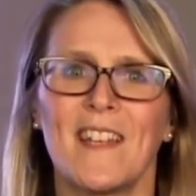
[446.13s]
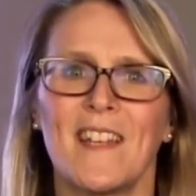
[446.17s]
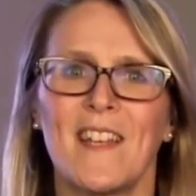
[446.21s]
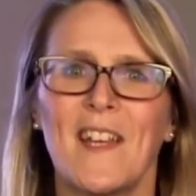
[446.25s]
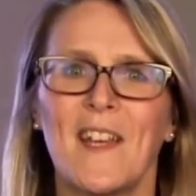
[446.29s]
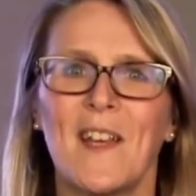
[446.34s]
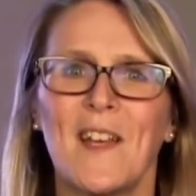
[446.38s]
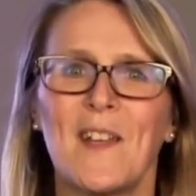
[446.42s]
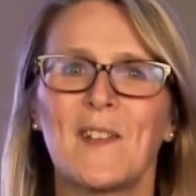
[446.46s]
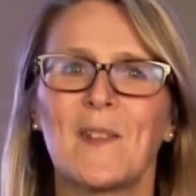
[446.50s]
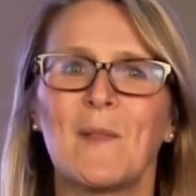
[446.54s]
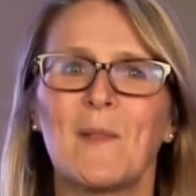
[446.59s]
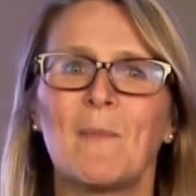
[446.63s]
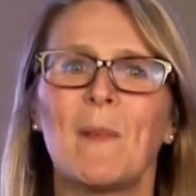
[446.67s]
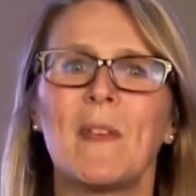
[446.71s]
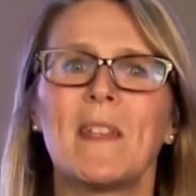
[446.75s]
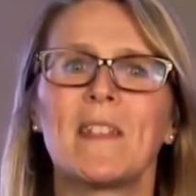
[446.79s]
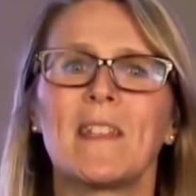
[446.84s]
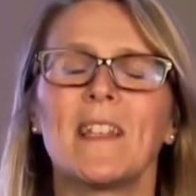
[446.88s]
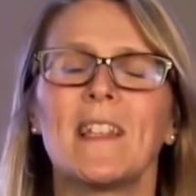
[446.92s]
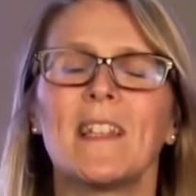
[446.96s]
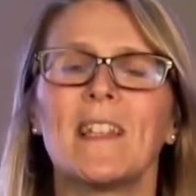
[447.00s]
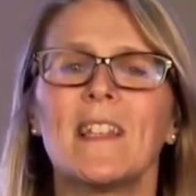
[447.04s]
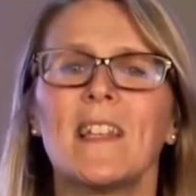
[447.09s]
to be
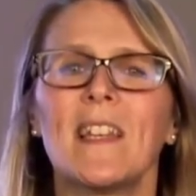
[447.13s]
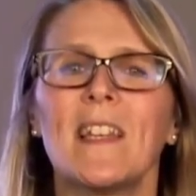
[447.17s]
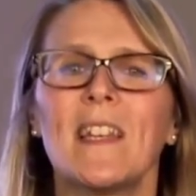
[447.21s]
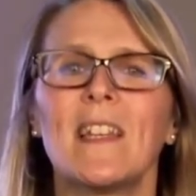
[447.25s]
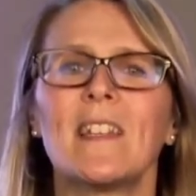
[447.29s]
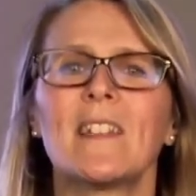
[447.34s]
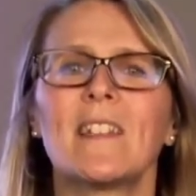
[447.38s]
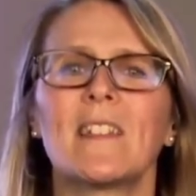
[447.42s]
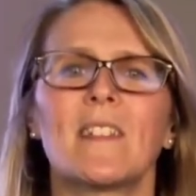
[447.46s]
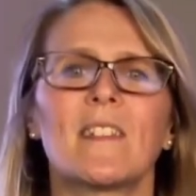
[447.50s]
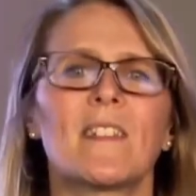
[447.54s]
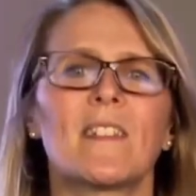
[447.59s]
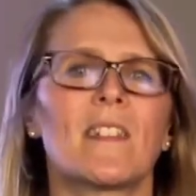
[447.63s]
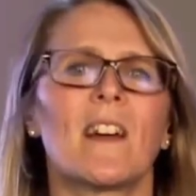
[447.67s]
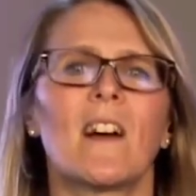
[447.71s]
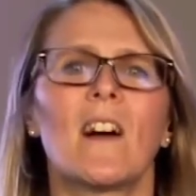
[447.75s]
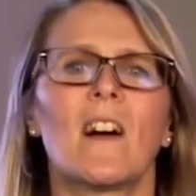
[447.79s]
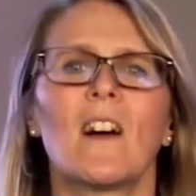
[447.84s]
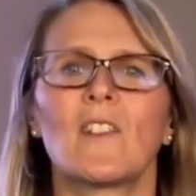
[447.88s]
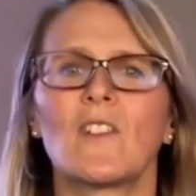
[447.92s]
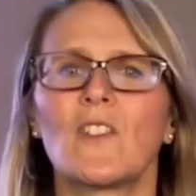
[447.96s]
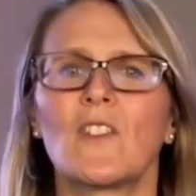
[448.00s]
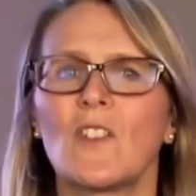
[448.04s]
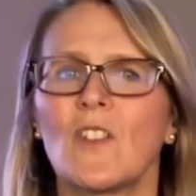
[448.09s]
the leaders that our
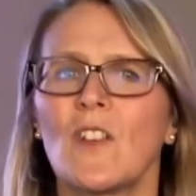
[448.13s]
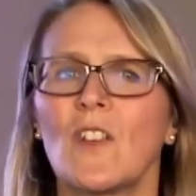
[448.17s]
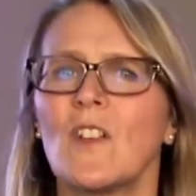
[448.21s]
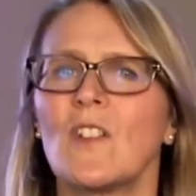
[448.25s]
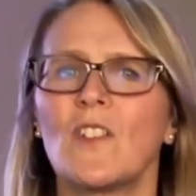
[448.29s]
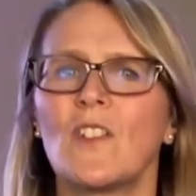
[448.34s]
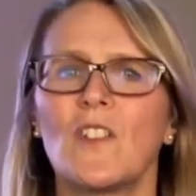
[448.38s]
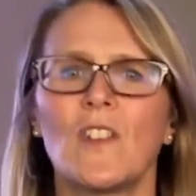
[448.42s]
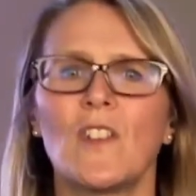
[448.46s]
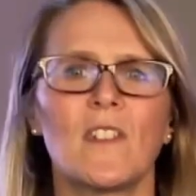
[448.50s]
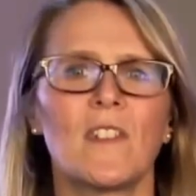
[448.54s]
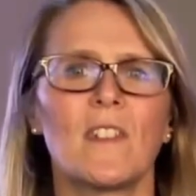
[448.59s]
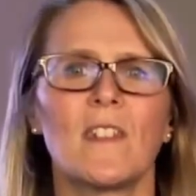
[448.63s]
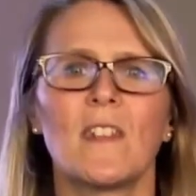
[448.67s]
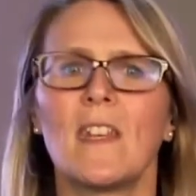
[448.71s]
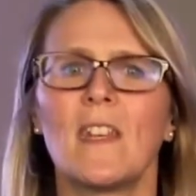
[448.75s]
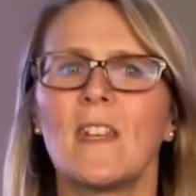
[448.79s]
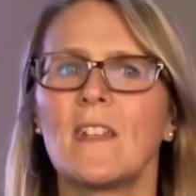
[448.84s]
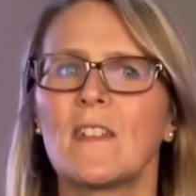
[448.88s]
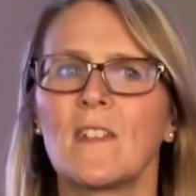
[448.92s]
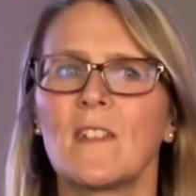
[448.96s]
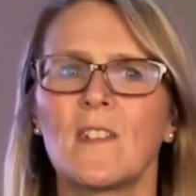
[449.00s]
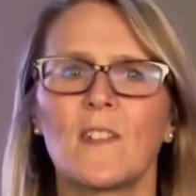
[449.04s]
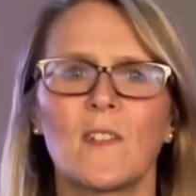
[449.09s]
churches
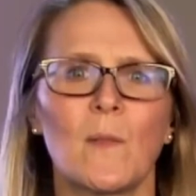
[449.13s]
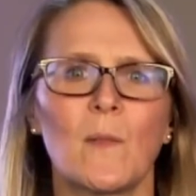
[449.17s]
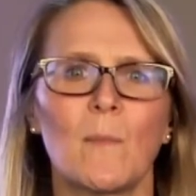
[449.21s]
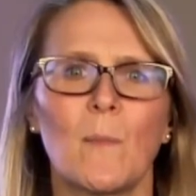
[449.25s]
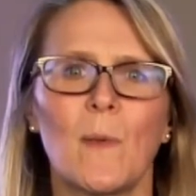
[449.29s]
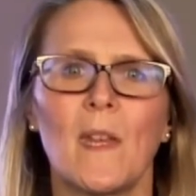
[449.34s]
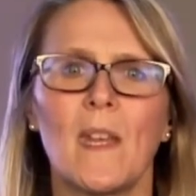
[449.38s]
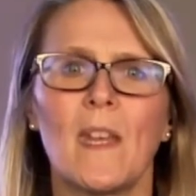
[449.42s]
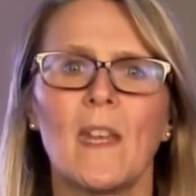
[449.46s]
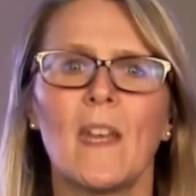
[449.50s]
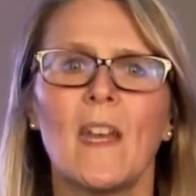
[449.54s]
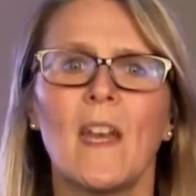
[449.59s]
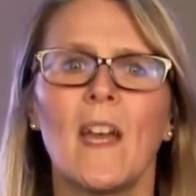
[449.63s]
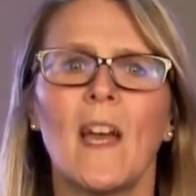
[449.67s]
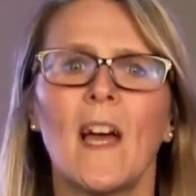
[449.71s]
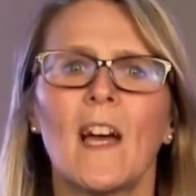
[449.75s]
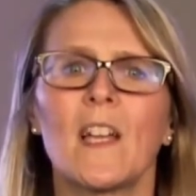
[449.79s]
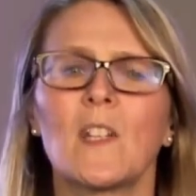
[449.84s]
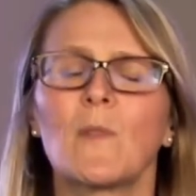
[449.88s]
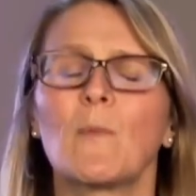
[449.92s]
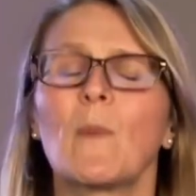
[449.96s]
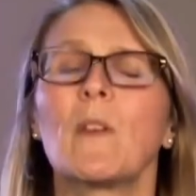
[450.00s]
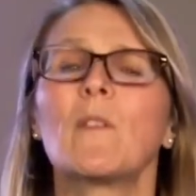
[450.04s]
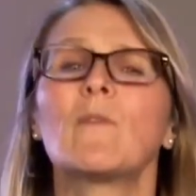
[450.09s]
need us to be
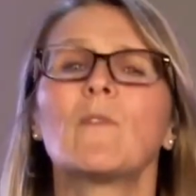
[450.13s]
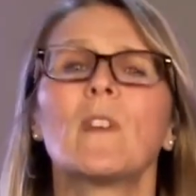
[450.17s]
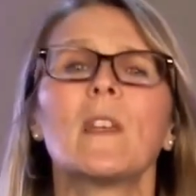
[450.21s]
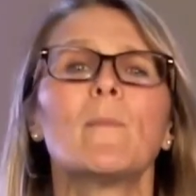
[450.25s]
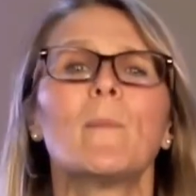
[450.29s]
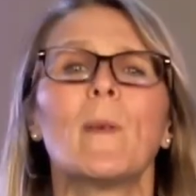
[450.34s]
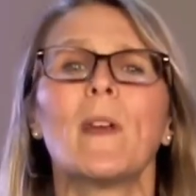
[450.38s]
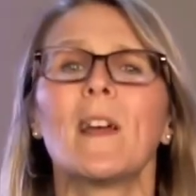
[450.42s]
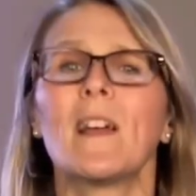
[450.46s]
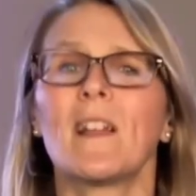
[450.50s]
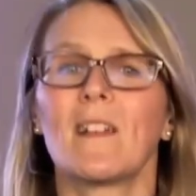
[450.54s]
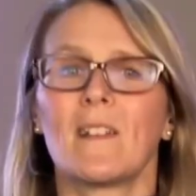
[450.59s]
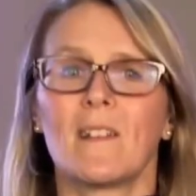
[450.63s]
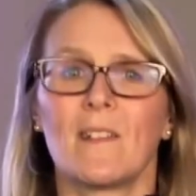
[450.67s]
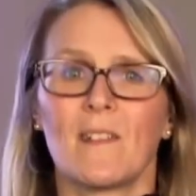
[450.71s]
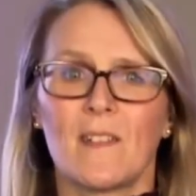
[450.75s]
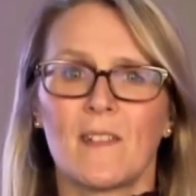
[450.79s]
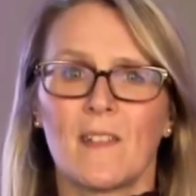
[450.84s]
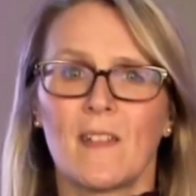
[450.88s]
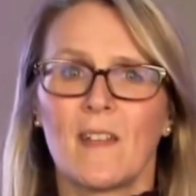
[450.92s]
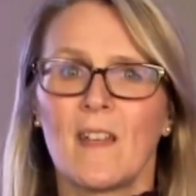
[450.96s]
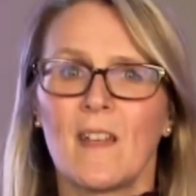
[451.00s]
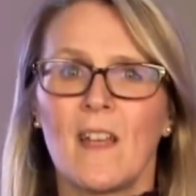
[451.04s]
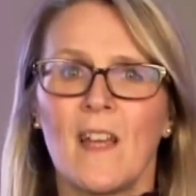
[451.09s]
as we rebuild
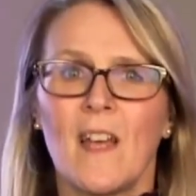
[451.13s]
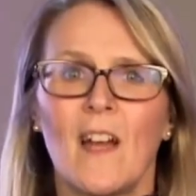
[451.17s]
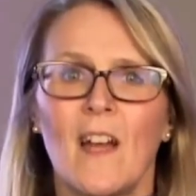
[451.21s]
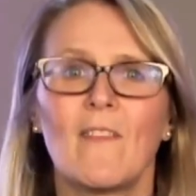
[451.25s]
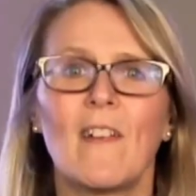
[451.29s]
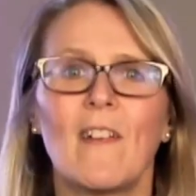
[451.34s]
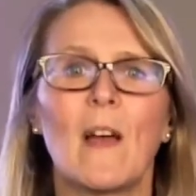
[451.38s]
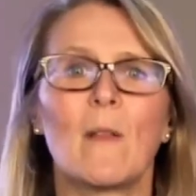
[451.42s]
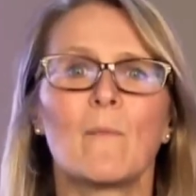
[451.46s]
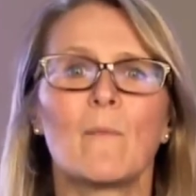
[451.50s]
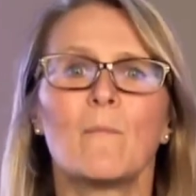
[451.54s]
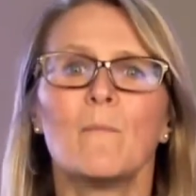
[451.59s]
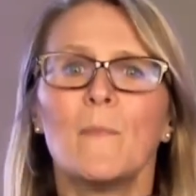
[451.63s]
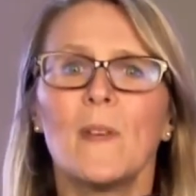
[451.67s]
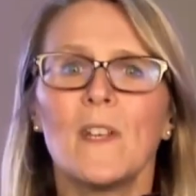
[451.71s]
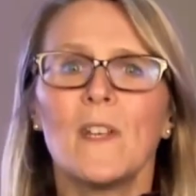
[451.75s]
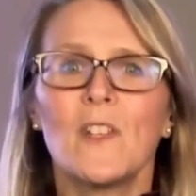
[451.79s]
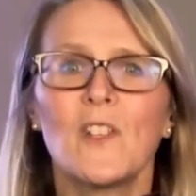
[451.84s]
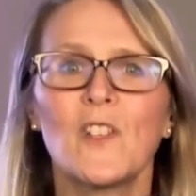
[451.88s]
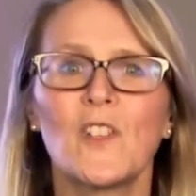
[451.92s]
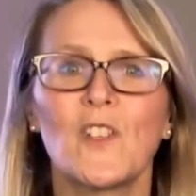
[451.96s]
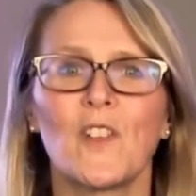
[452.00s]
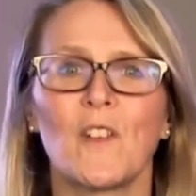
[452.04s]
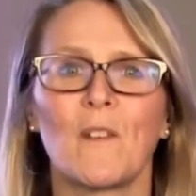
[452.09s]
around
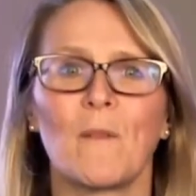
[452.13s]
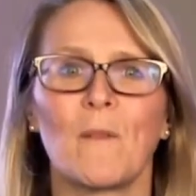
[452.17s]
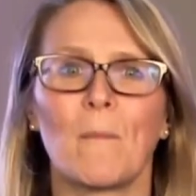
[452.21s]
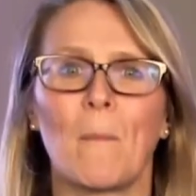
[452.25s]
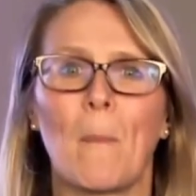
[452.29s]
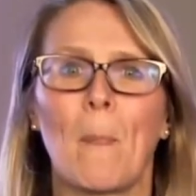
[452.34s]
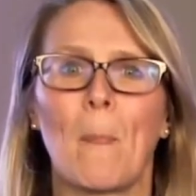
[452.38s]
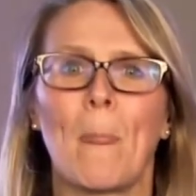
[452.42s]
mission,